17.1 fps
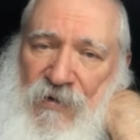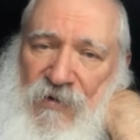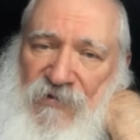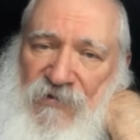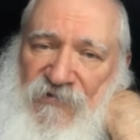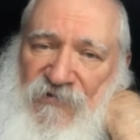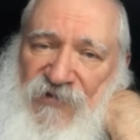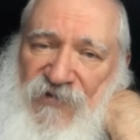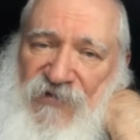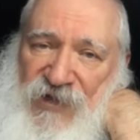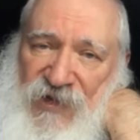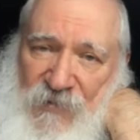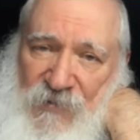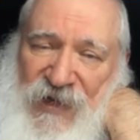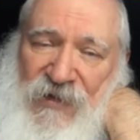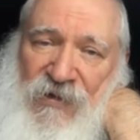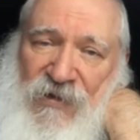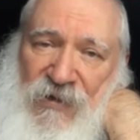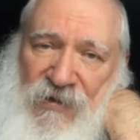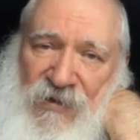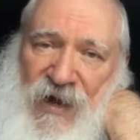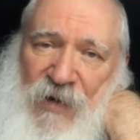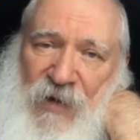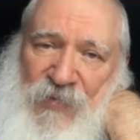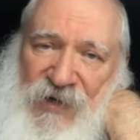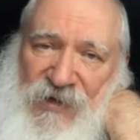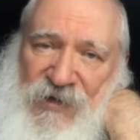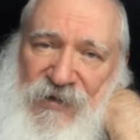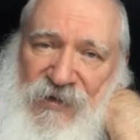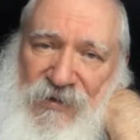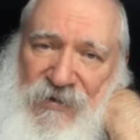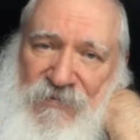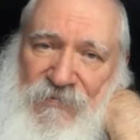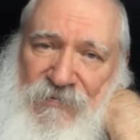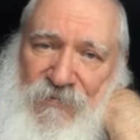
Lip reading: fundamental topics,